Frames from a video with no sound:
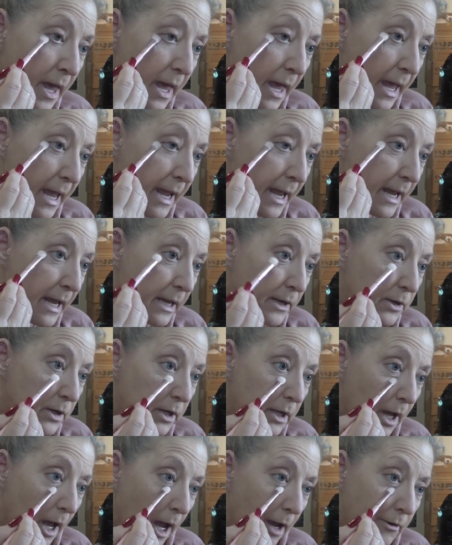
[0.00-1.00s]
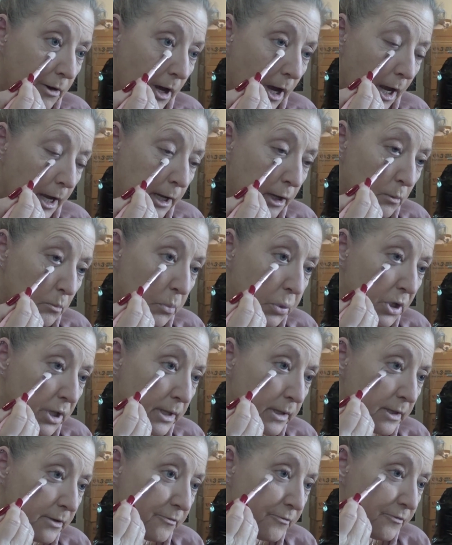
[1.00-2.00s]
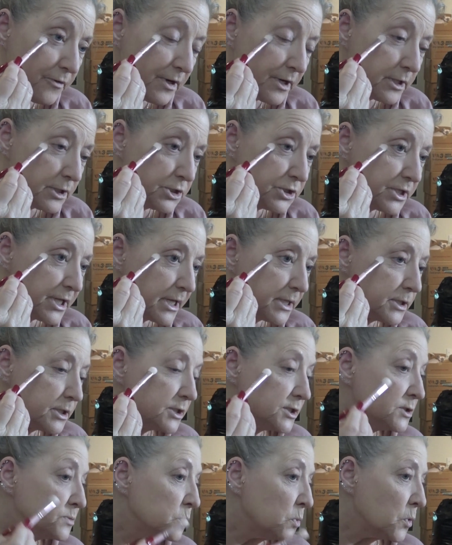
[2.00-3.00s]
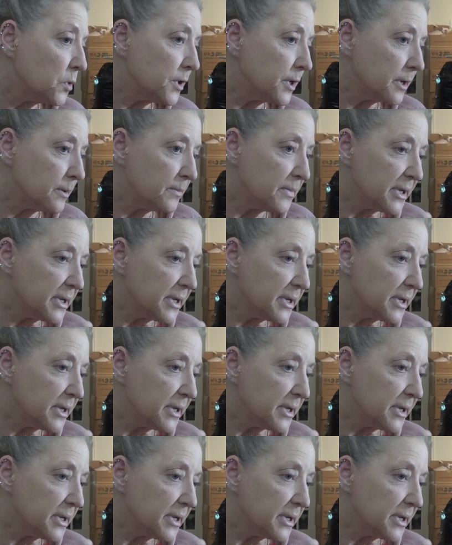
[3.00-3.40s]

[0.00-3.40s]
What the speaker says: and I completely finished that this morning,